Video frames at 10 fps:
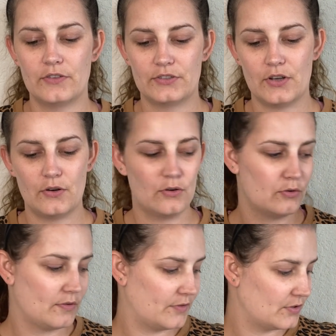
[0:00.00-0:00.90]
so
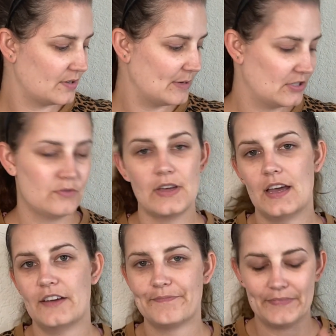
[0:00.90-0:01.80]
if you see me do
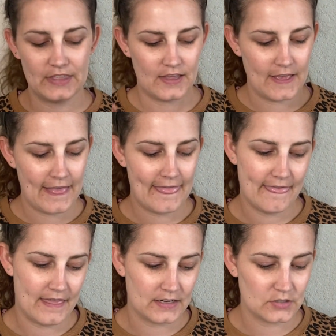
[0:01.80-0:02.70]
that,
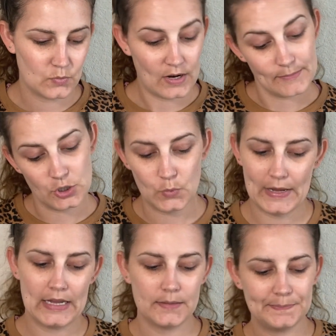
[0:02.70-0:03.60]
that's what I'm
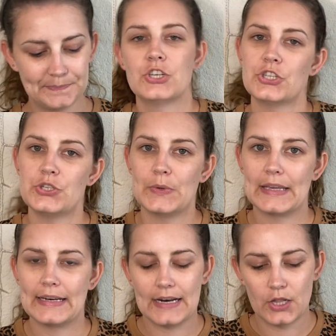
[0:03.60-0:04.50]
doing, just to get
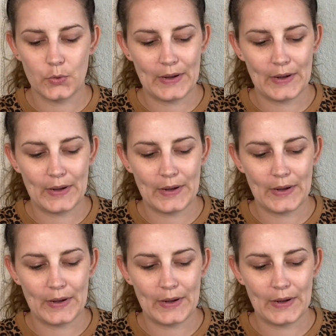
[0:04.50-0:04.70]
it out of the way.